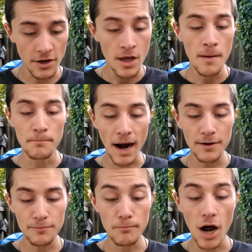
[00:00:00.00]
So
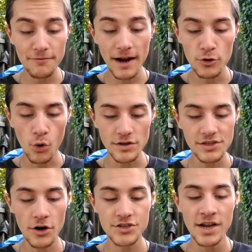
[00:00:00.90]
modified
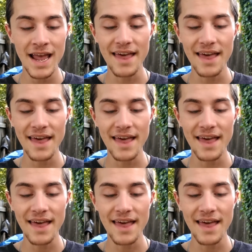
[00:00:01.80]
cornstarch,